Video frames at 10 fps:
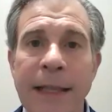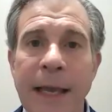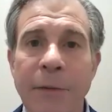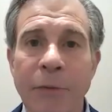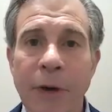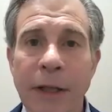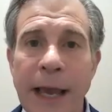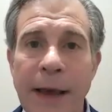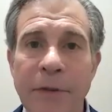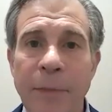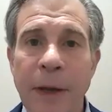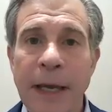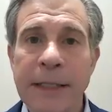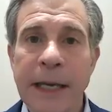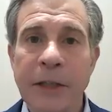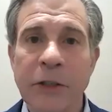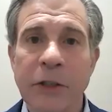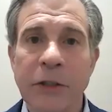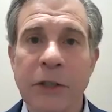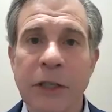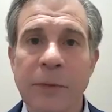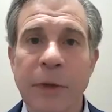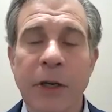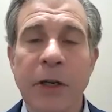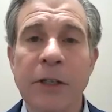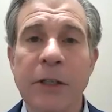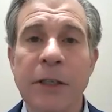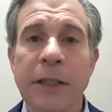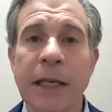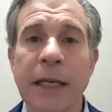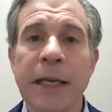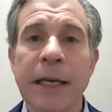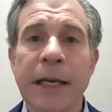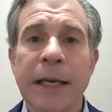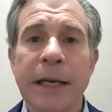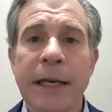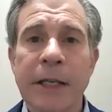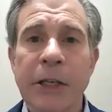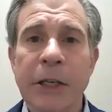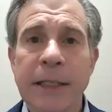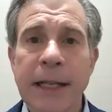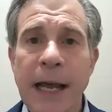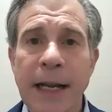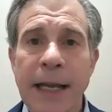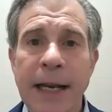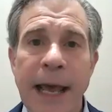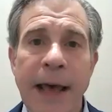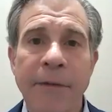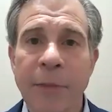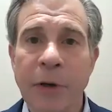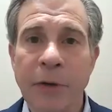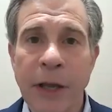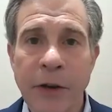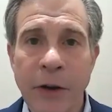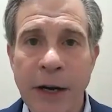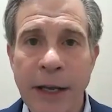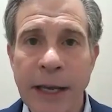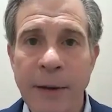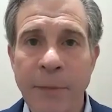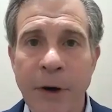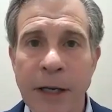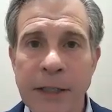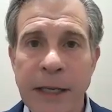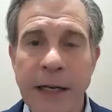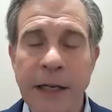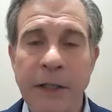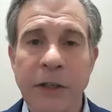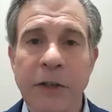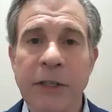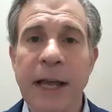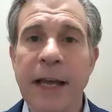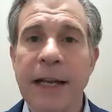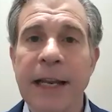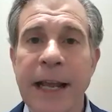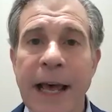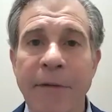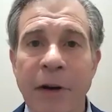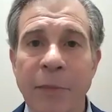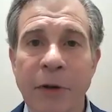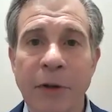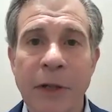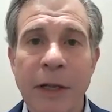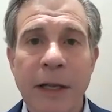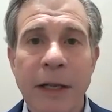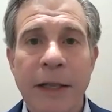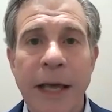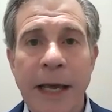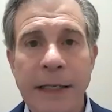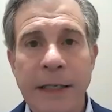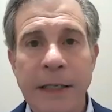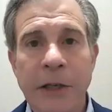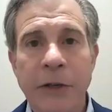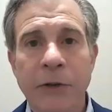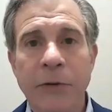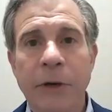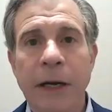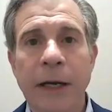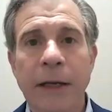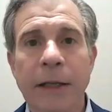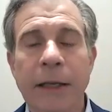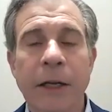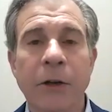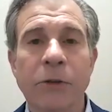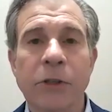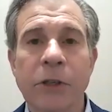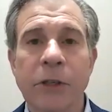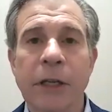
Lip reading: that they really have to pay attention to this, because it's not inevitable that you're going to get a prostate issue. It's not inevitable that you don't